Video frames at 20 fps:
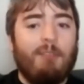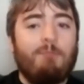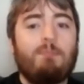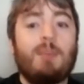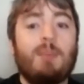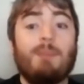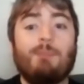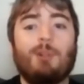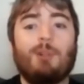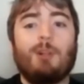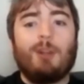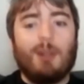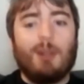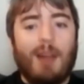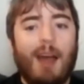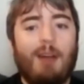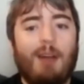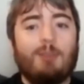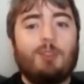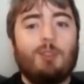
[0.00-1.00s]
people are
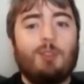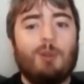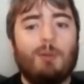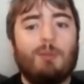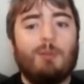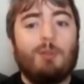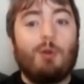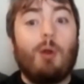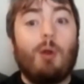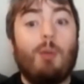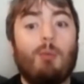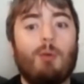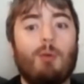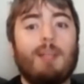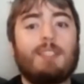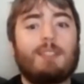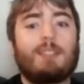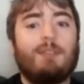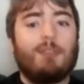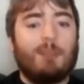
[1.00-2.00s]
allowed to absorb
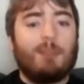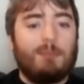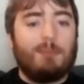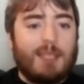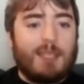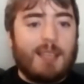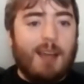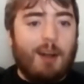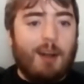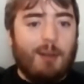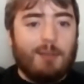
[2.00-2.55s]
risk for themselves.